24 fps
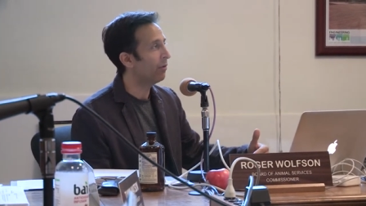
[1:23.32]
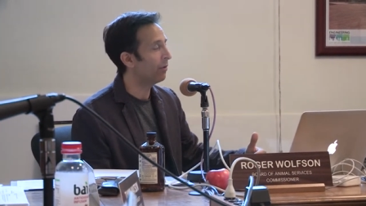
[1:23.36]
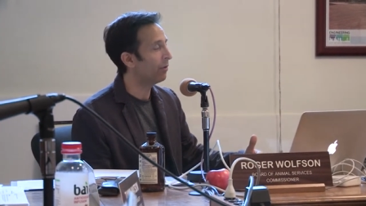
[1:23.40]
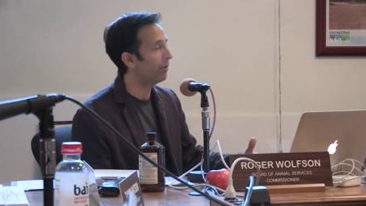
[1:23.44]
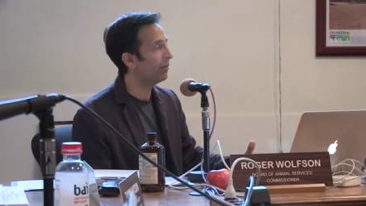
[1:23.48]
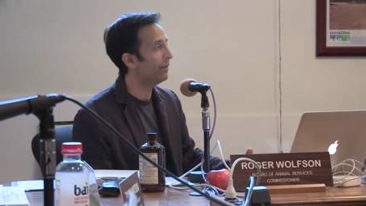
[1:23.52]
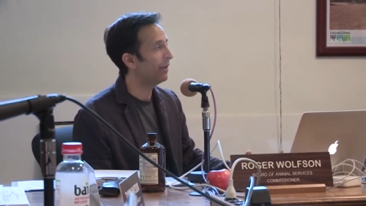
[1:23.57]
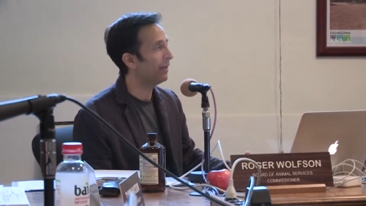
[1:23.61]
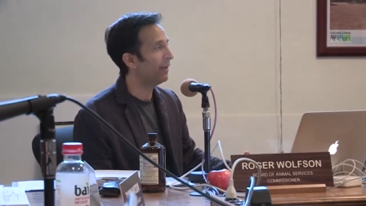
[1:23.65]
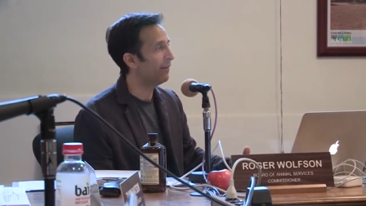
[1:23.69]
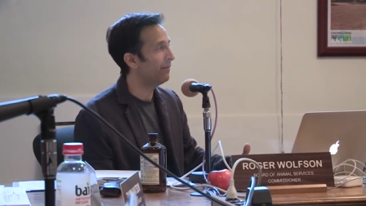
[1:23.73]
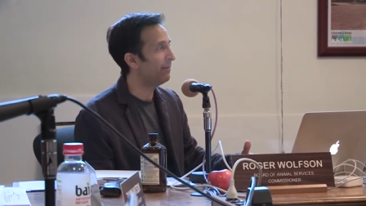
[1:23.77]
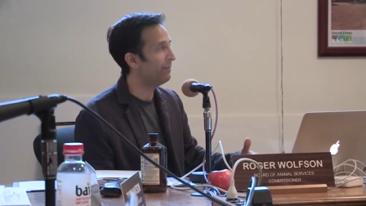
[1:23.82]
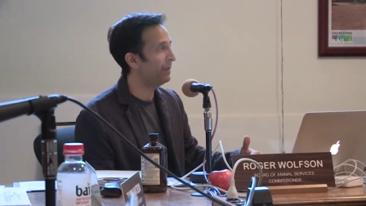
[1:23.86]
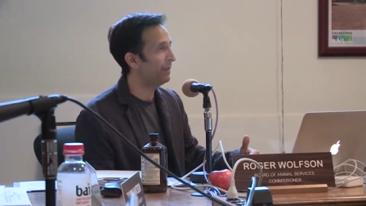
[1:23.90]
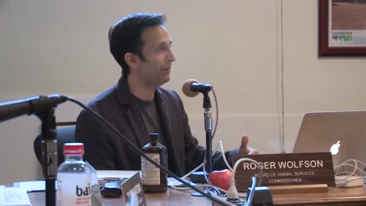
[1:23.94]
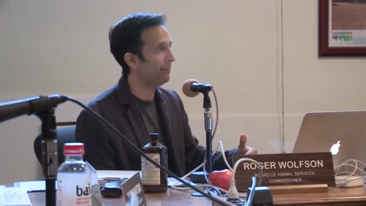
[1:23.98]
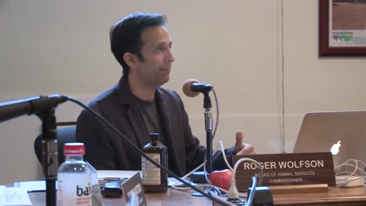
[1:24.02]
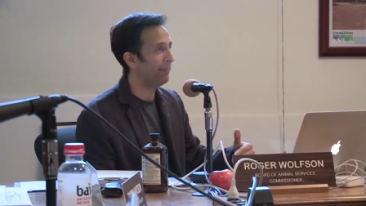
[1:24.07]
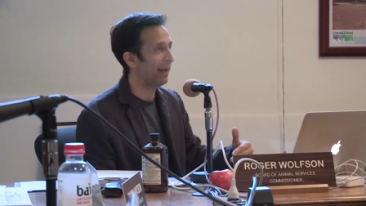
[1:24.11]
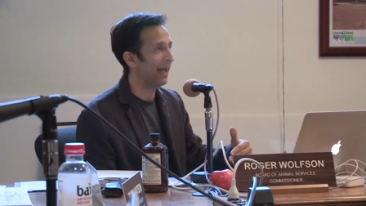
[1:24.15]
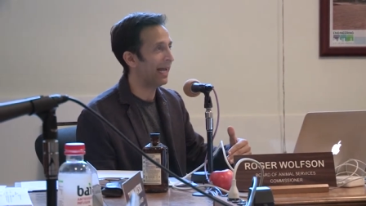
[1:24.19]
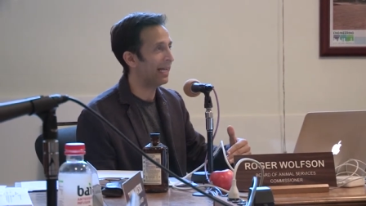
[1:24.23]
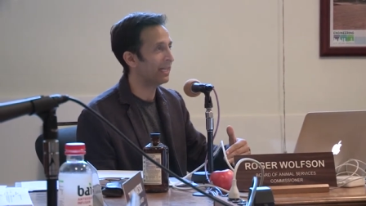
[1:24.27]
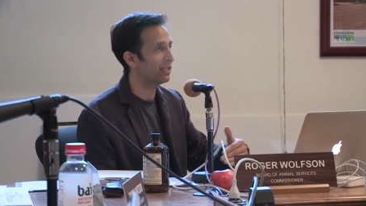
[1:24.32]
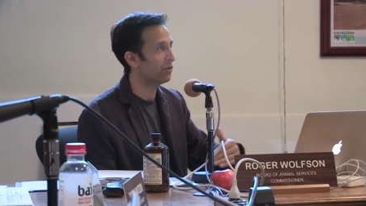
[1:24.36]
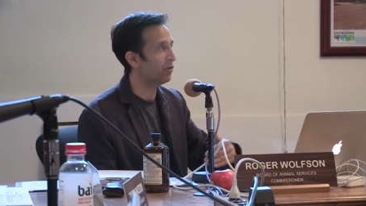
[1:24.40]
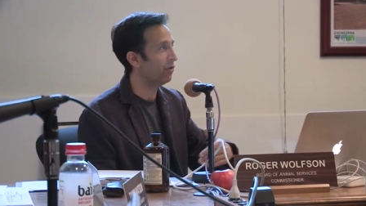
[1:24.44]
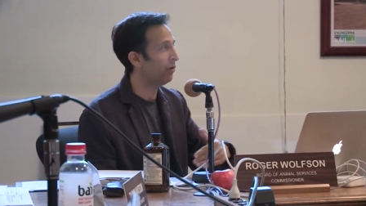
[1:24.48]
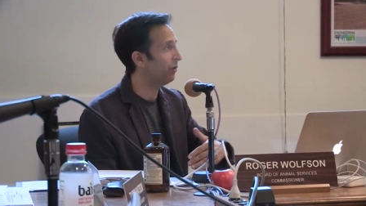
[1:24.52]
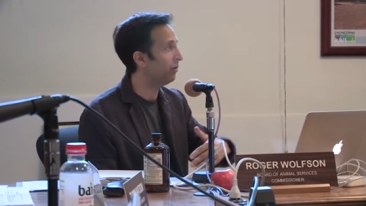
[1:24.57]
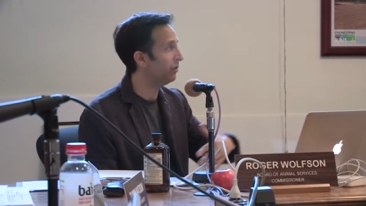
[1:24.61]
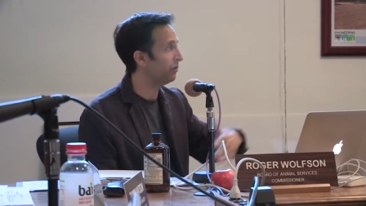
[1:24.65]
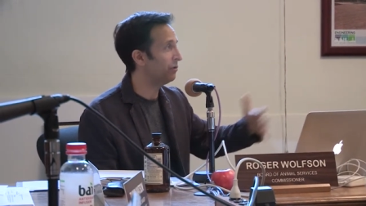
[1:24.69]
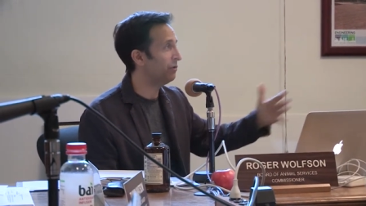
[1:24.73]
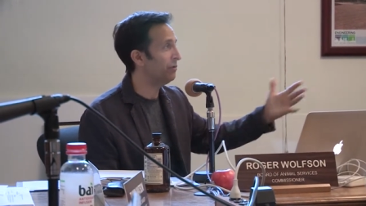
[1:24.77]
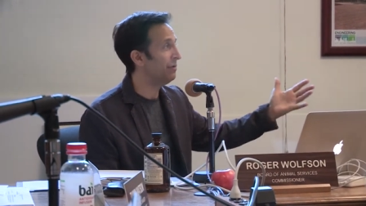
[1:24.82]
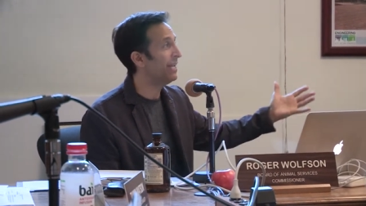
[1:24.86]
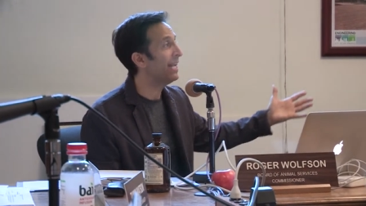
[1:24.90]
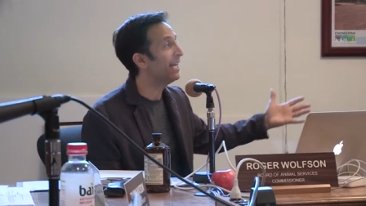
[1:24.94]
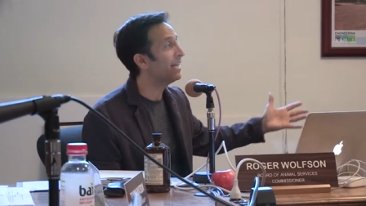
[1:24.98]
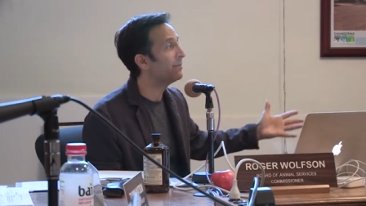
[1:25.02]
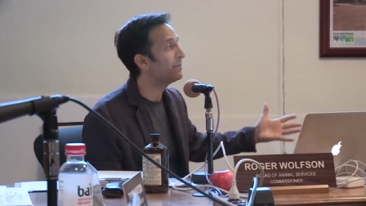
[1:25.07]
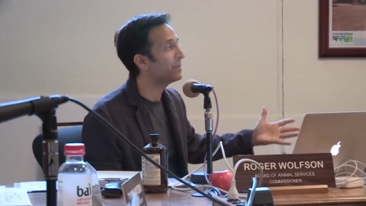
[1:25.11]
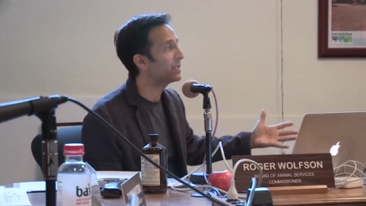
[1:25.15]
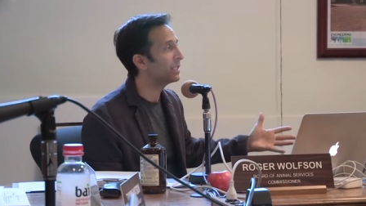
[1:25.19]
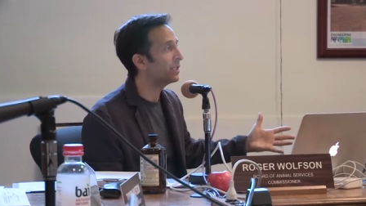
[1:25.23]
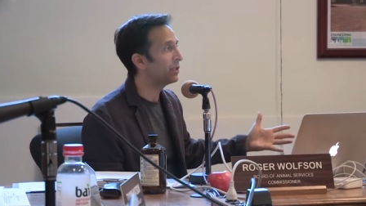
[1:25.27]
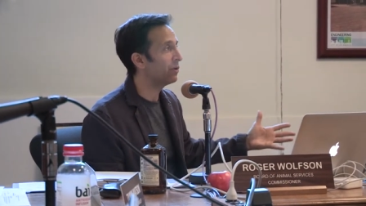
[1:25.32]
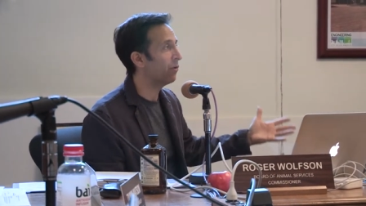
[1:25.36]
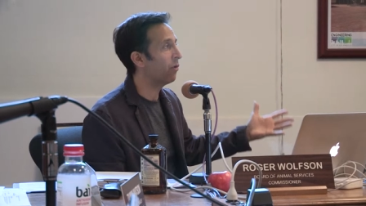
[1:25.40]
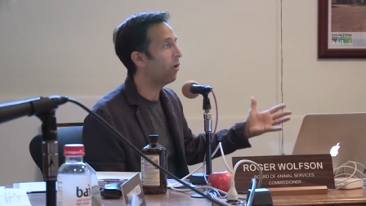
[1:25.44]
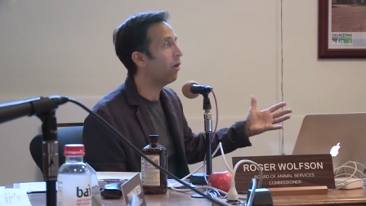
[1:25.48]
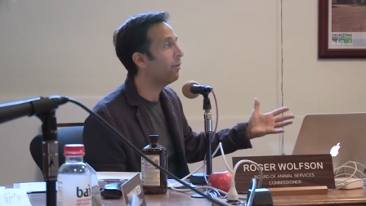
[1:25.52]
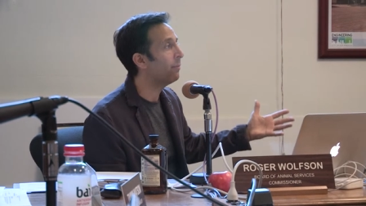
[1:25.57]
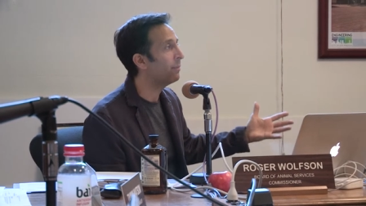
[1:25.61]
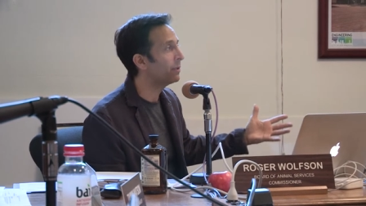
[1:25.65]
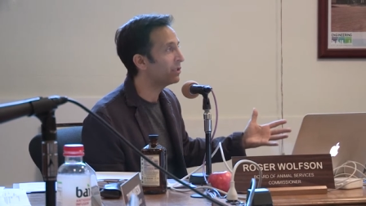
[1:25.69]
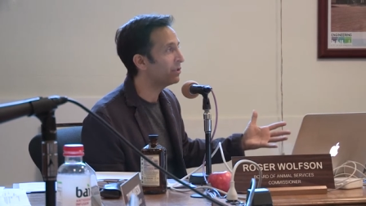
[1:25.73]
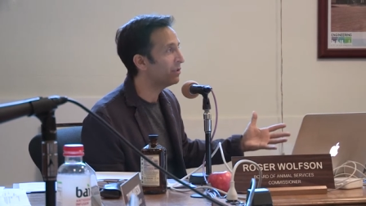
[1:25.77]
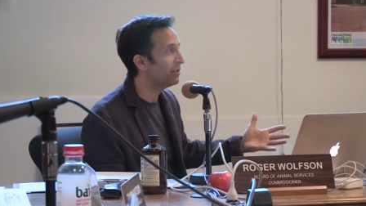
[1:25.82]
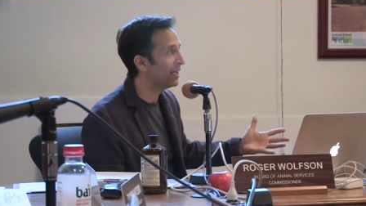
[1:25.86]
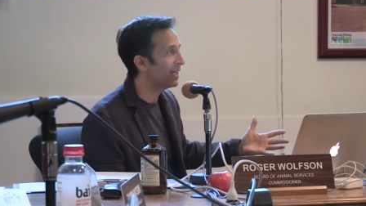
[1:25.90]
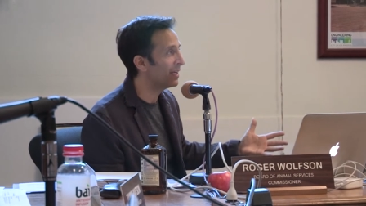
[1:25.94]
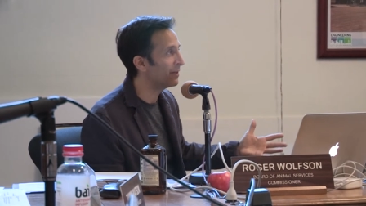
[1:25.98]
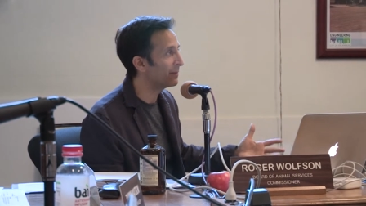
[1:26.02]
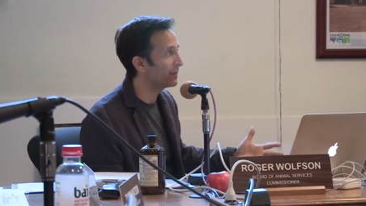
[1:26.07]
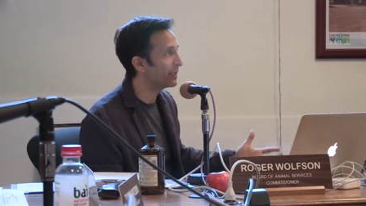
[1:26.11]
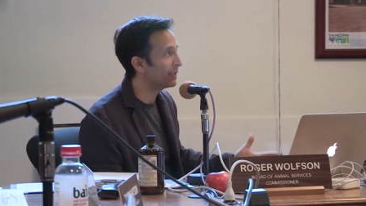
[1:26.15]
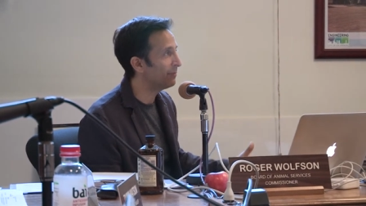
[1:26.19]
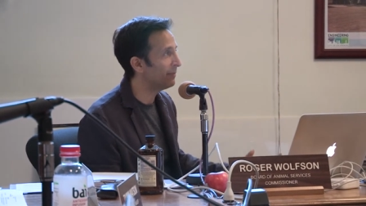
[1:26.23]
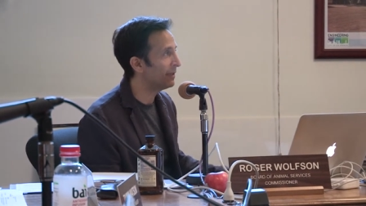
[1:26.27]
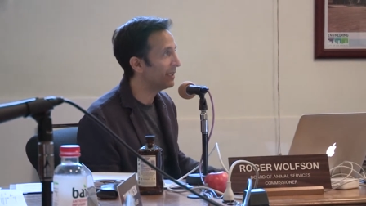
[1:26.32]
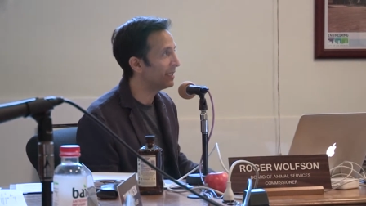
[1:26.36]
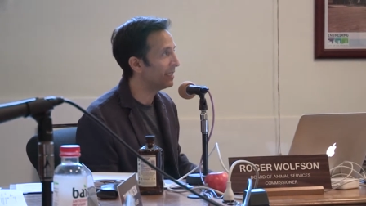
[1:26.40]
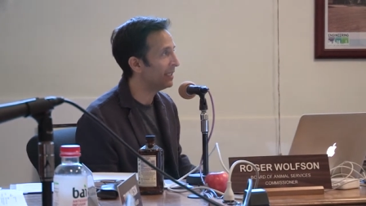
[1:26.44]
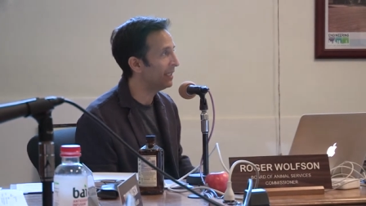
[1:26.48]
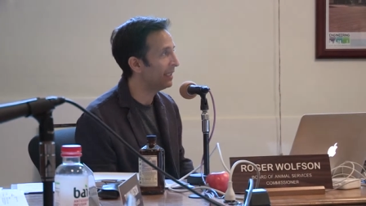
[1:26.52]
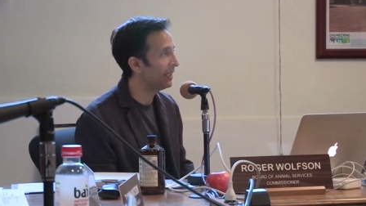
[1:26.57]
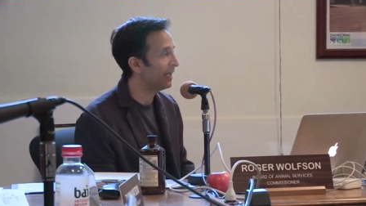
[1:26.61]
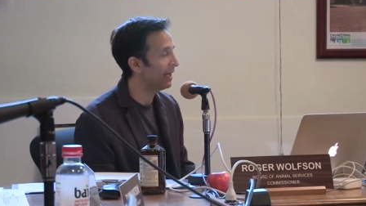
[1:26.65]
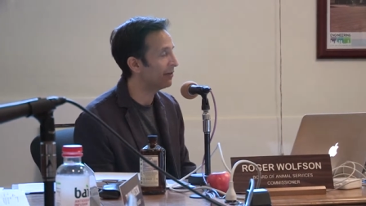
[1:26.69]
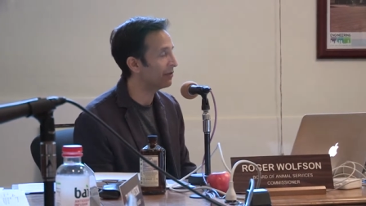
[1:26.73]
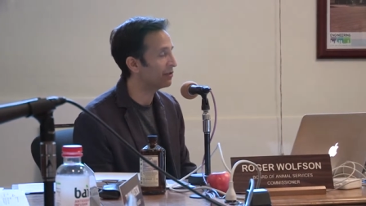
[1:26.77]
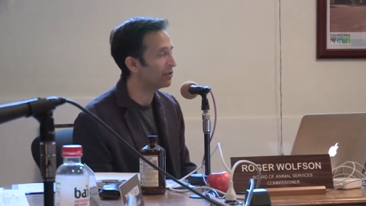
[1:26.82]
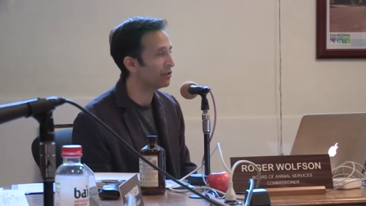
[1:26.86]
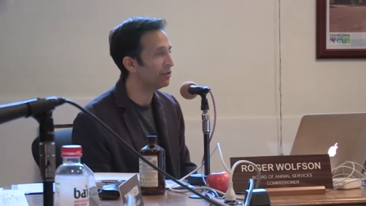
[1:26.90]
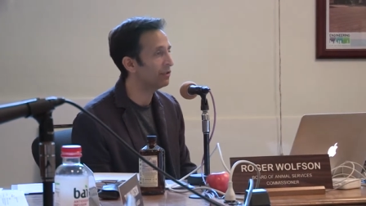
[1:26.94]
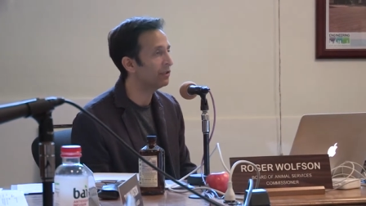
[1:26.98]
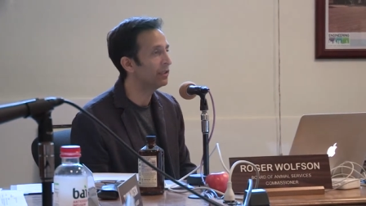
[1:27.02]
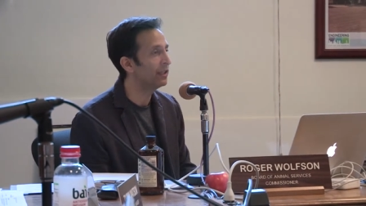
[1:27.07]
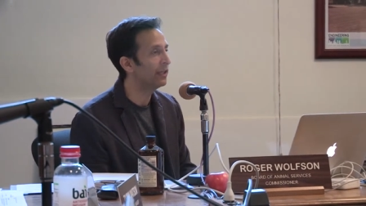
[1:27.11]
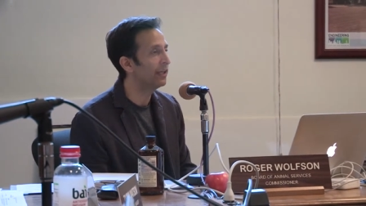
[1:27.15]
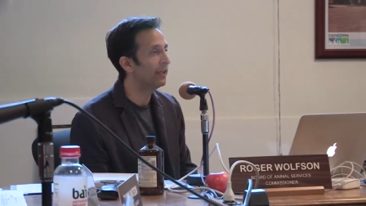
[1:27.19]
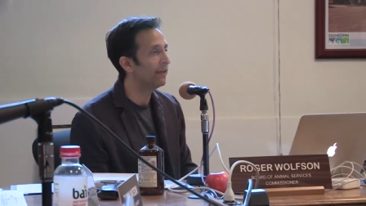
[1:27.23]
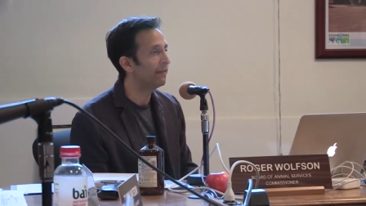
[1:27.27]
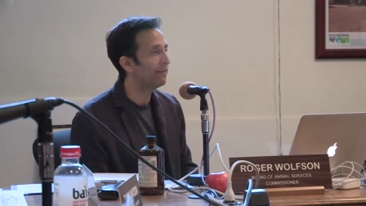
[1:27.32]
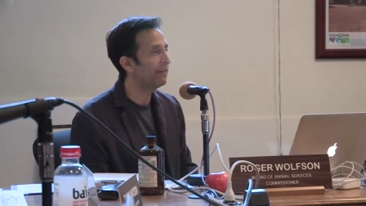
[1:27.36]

or that have been passed unanimously or almost unanimously by City Council